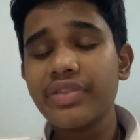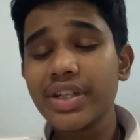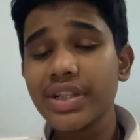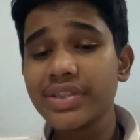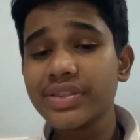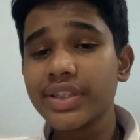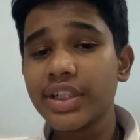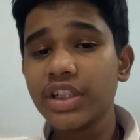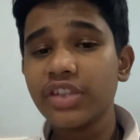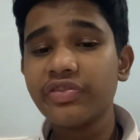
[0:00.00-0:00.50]

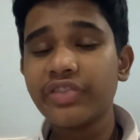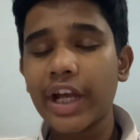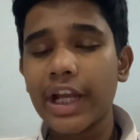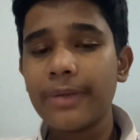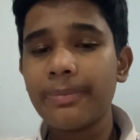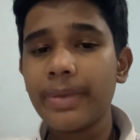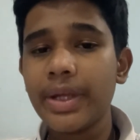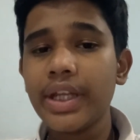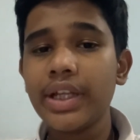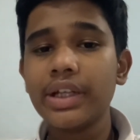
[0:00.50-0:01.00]
need to find
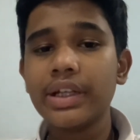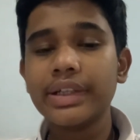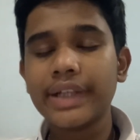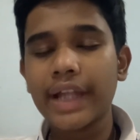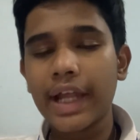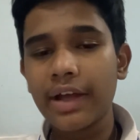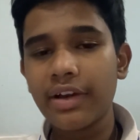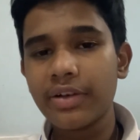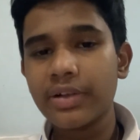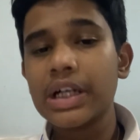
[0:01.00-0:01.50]
my
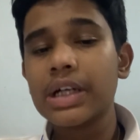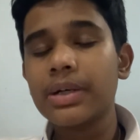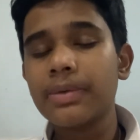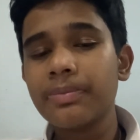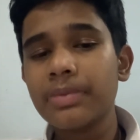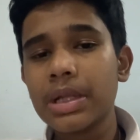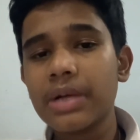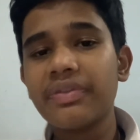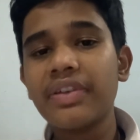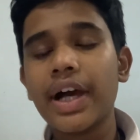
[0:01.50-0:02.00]

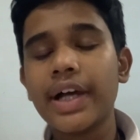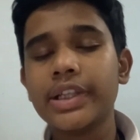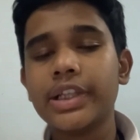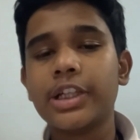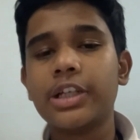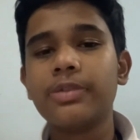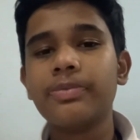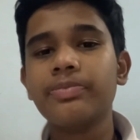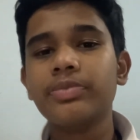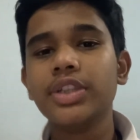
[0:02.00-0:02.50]
father.
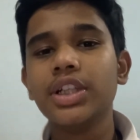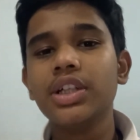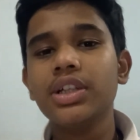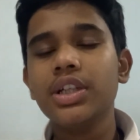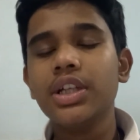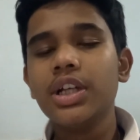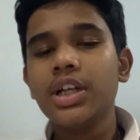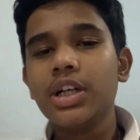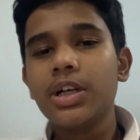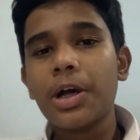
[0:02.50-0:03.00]

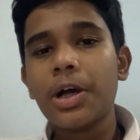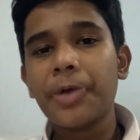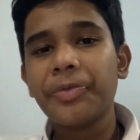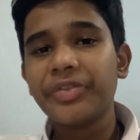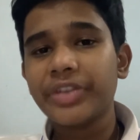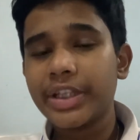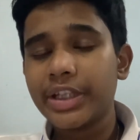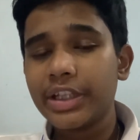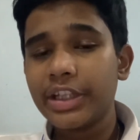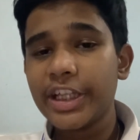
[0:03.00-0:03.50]

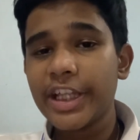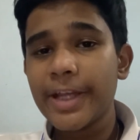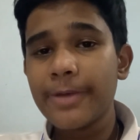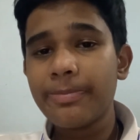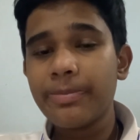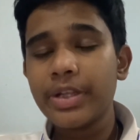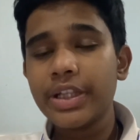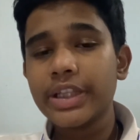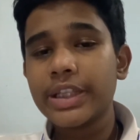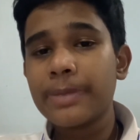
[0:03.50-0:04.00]

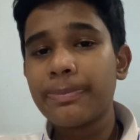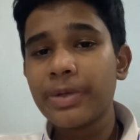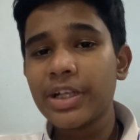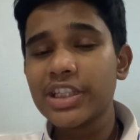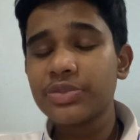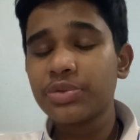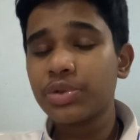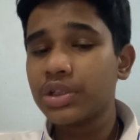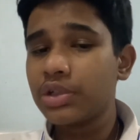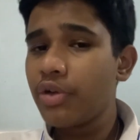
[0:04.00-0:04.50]
The prince
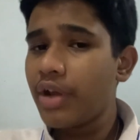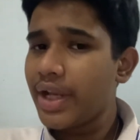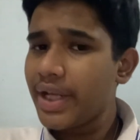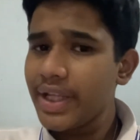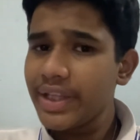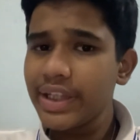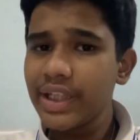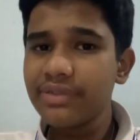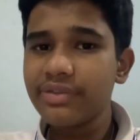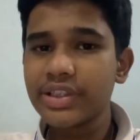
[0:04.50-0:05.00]
would do
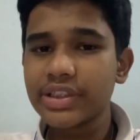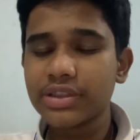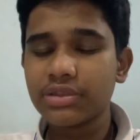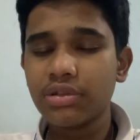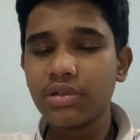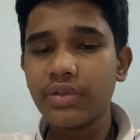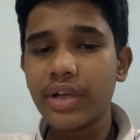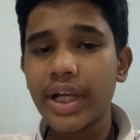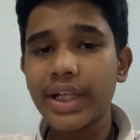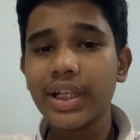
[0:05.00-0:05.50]
anything for Snow
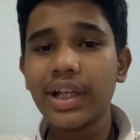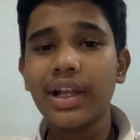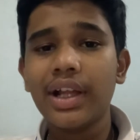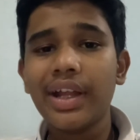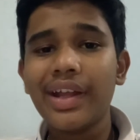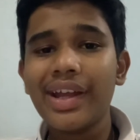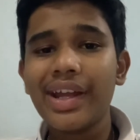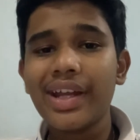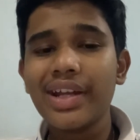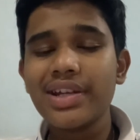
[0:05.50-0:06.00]
White,
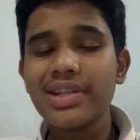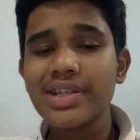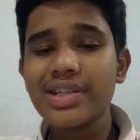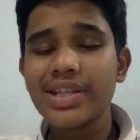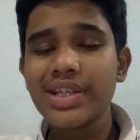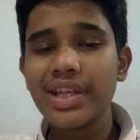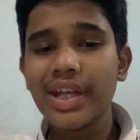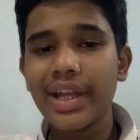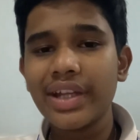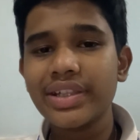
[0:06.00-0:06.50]
and
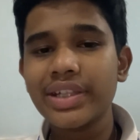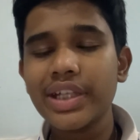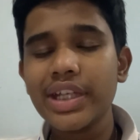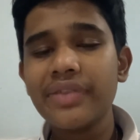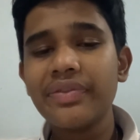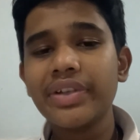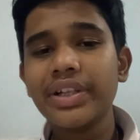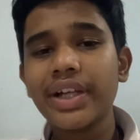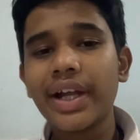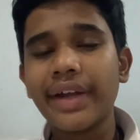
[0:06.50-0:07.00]
he
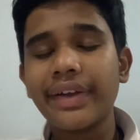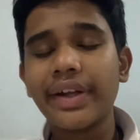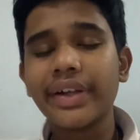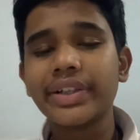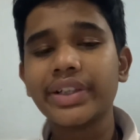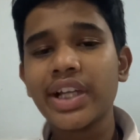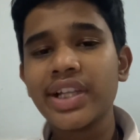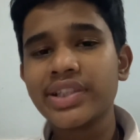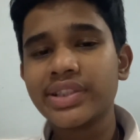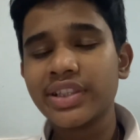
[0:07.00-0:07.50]
even conducted
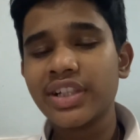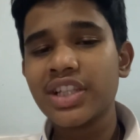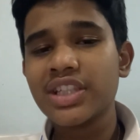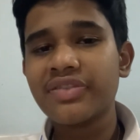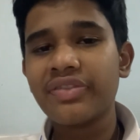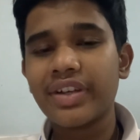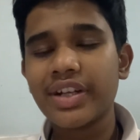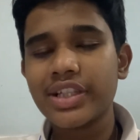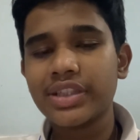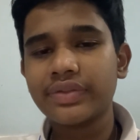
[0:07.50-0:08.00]
a search
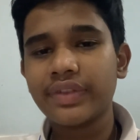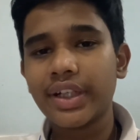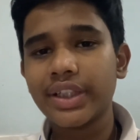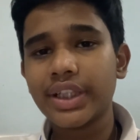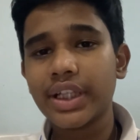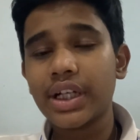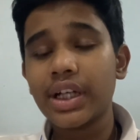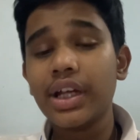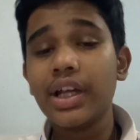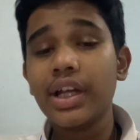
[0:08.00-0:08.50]
for his
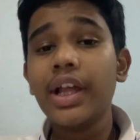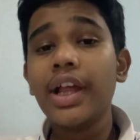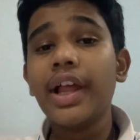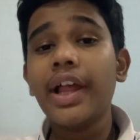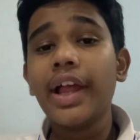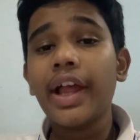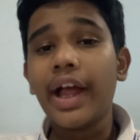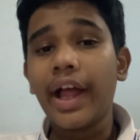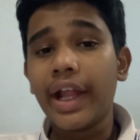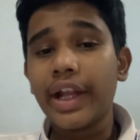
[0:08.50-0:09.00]
father.
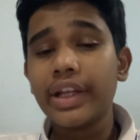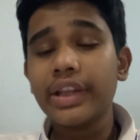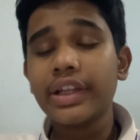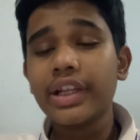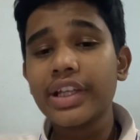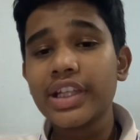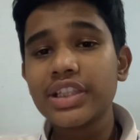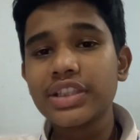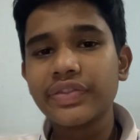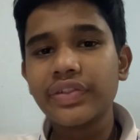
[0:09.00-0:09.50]
And
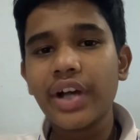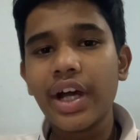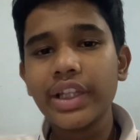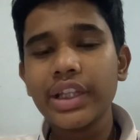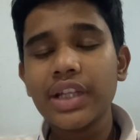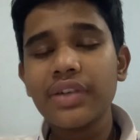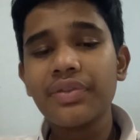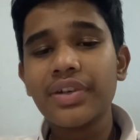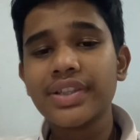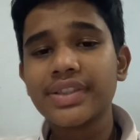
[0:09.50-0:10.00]
his father
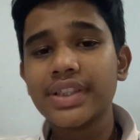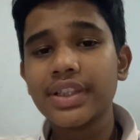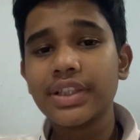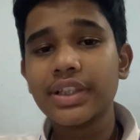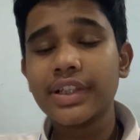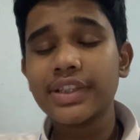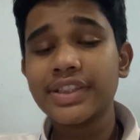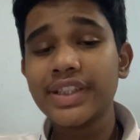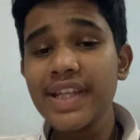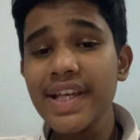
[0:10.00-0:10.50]
was in the
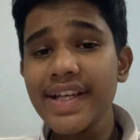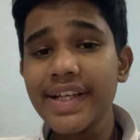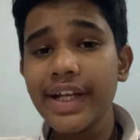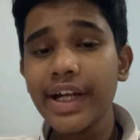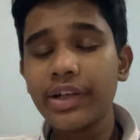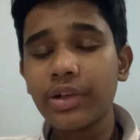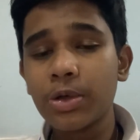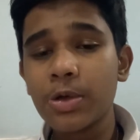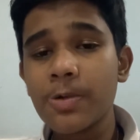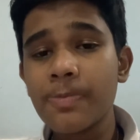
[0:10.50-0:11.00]
secret
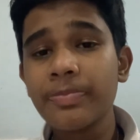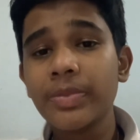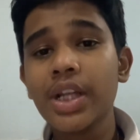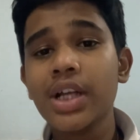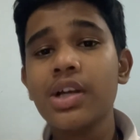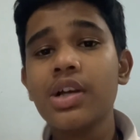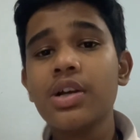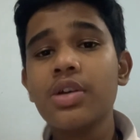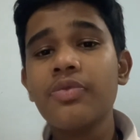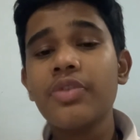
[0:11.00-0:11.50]
room,
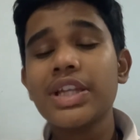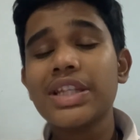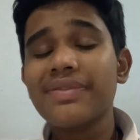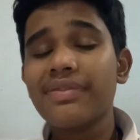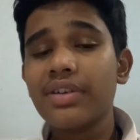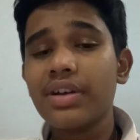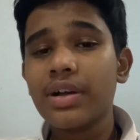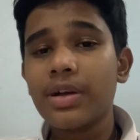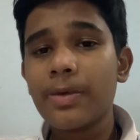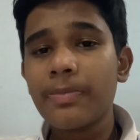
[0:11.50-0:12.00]

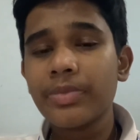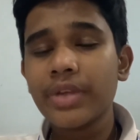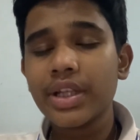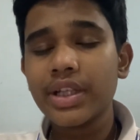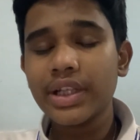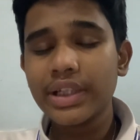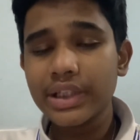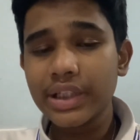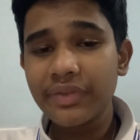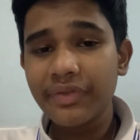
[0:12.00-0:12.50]

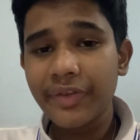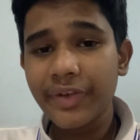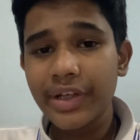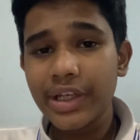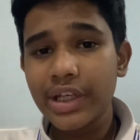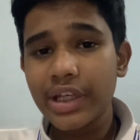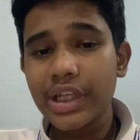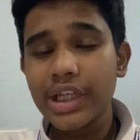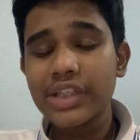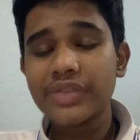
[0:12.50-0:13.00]

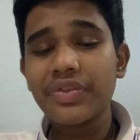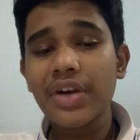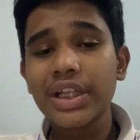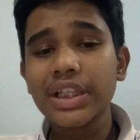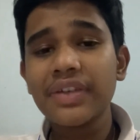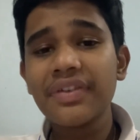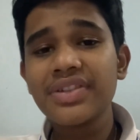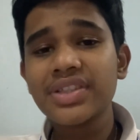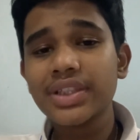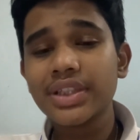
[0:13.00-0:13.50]
his father
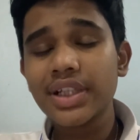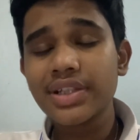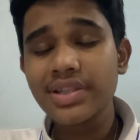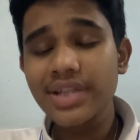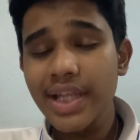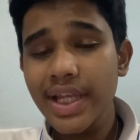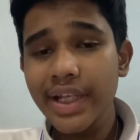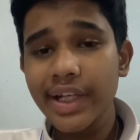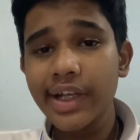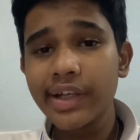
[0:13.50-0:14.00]
was in the
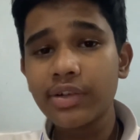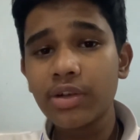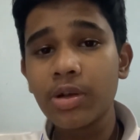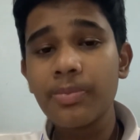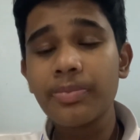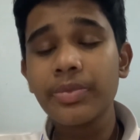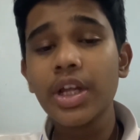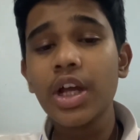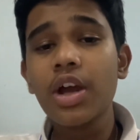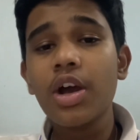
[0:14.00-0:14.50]
secret room
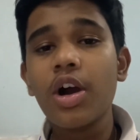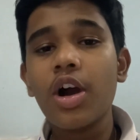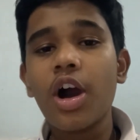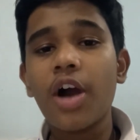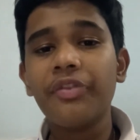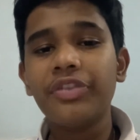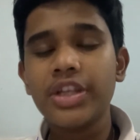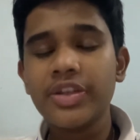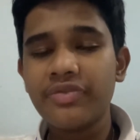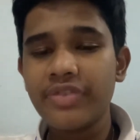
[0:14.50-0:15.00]
of
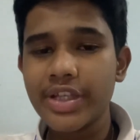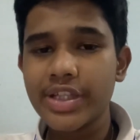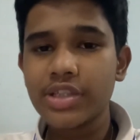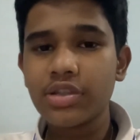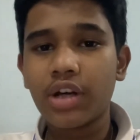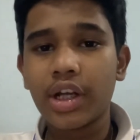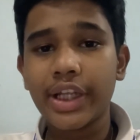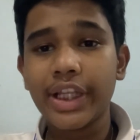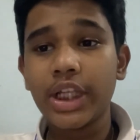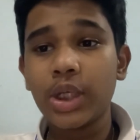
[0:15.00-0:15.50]
the witch or
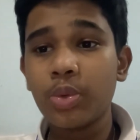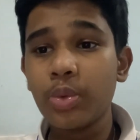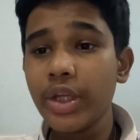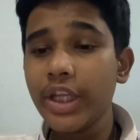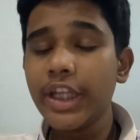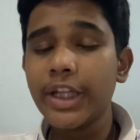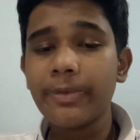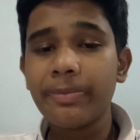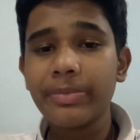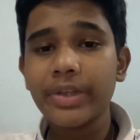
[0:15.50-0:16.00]
the
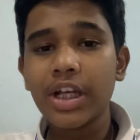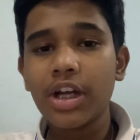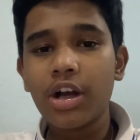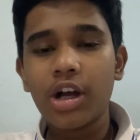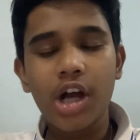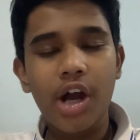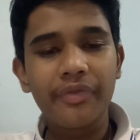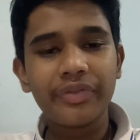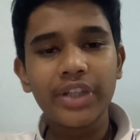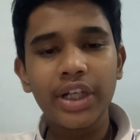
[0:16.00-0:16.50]
queen.
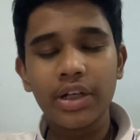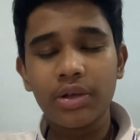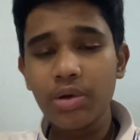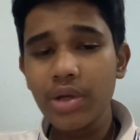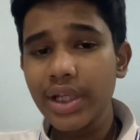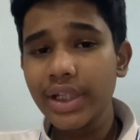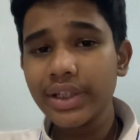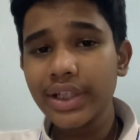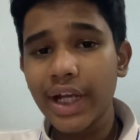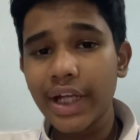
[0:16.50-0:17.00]
After
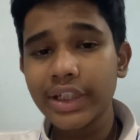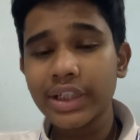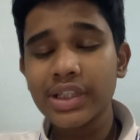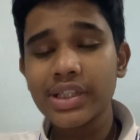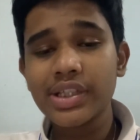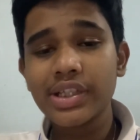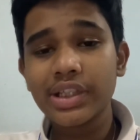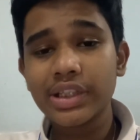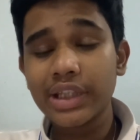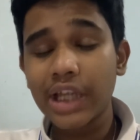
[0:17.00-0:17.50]
knowing
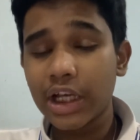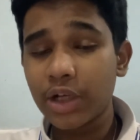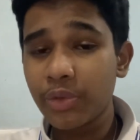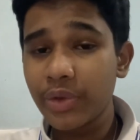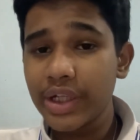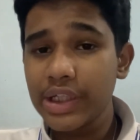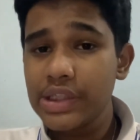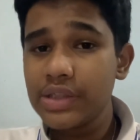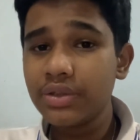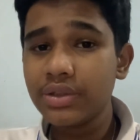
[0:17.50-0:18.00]
that, the
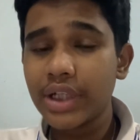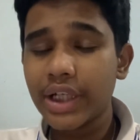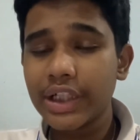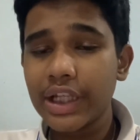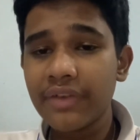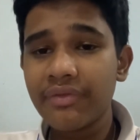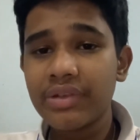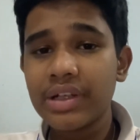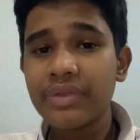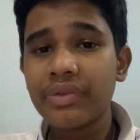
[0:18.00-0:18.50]
queen knew that
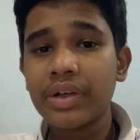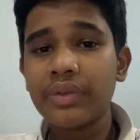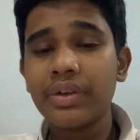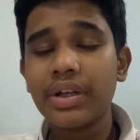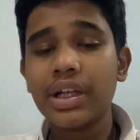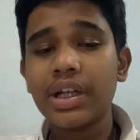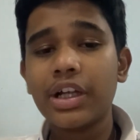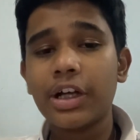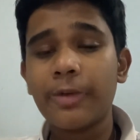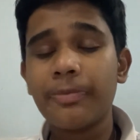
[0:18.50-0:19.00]
everyone
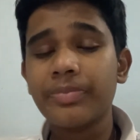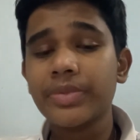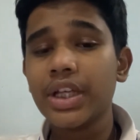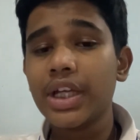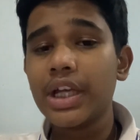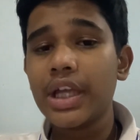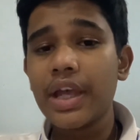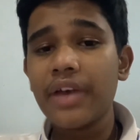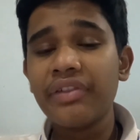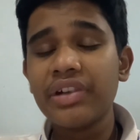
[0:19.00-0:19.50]

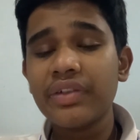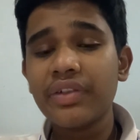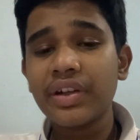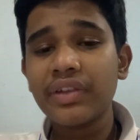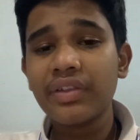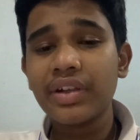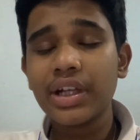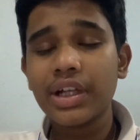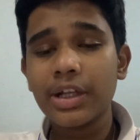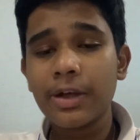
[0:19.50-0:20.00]

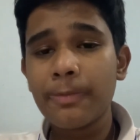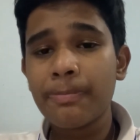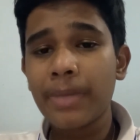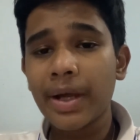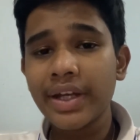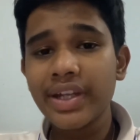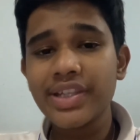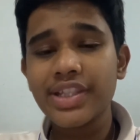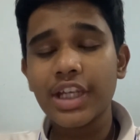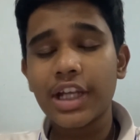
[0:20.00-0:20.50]
will
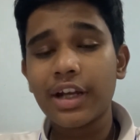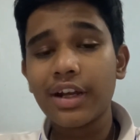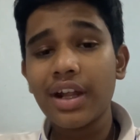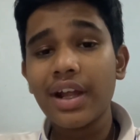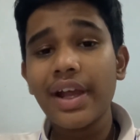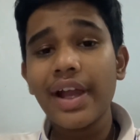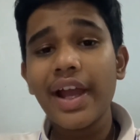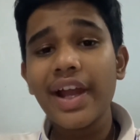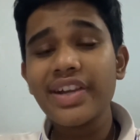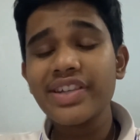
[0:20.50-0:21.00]
punish her,
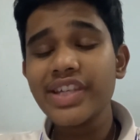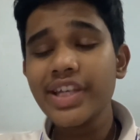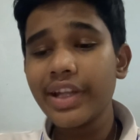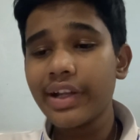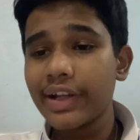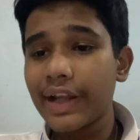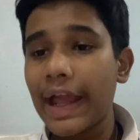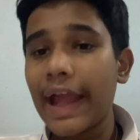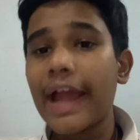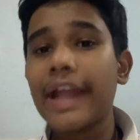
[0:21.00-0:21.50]
and she
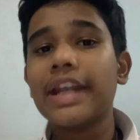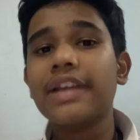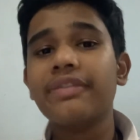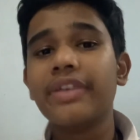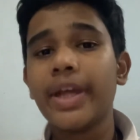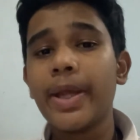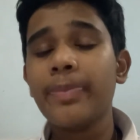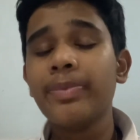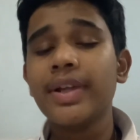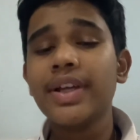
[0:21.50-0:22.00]
ran
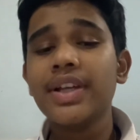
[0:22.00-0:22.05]
away.